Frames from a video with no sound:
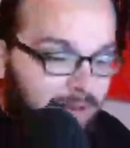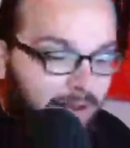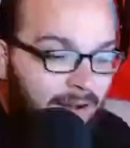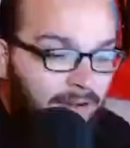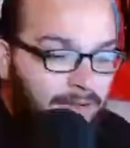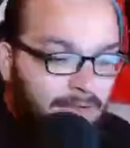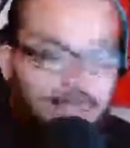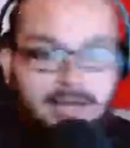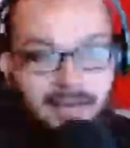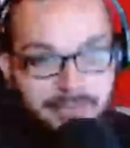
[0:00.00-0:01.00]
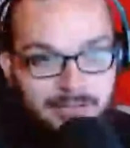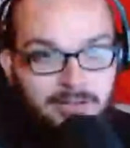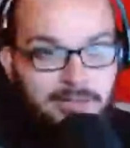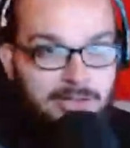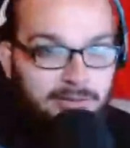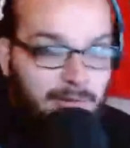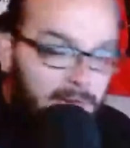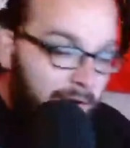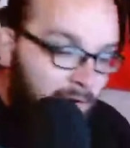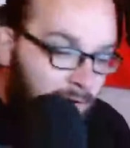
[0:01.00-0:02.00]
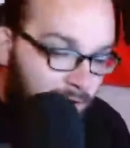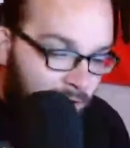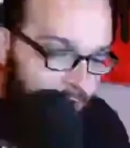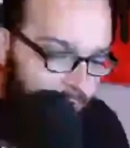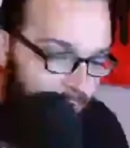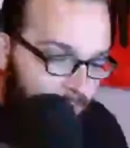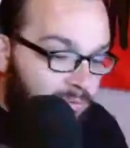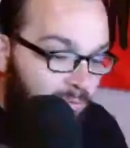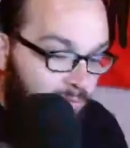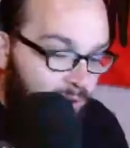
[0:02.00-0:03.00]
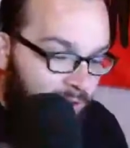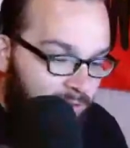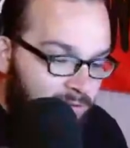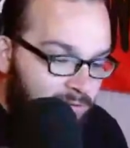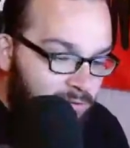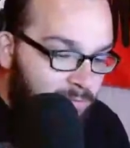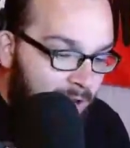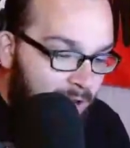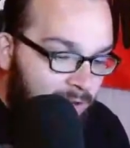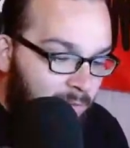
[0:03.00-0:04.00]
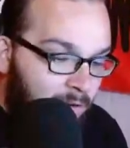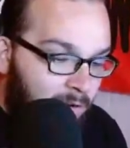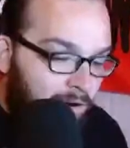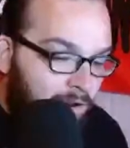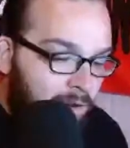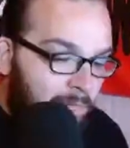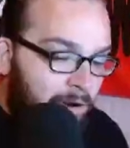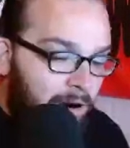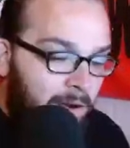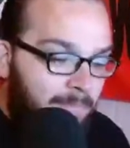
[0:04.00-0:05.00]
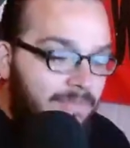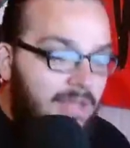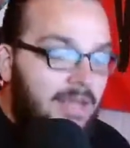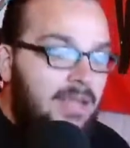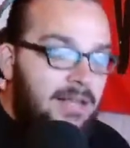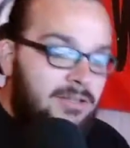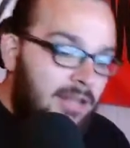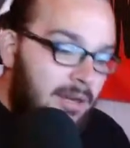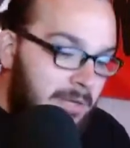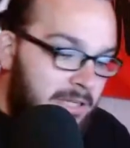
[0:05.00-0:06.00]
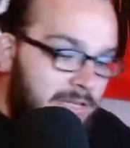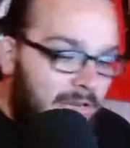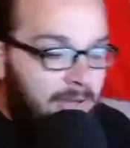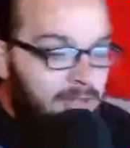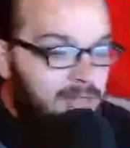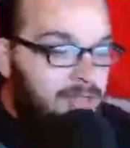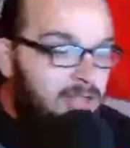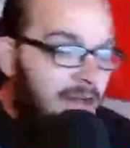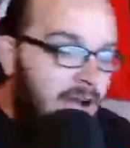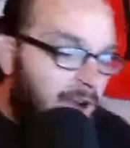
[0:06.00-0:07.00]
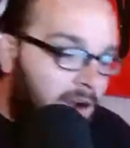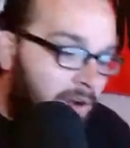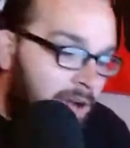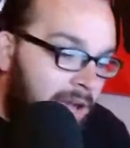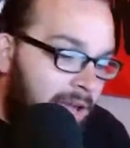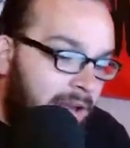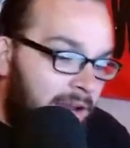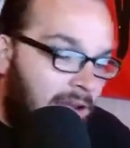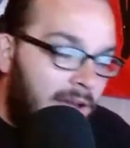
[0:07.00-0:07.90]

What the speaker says: obviously the reason we went over it again is because we forgot the SmackDown part. But yeah. So that'll be taking place in Chicago, and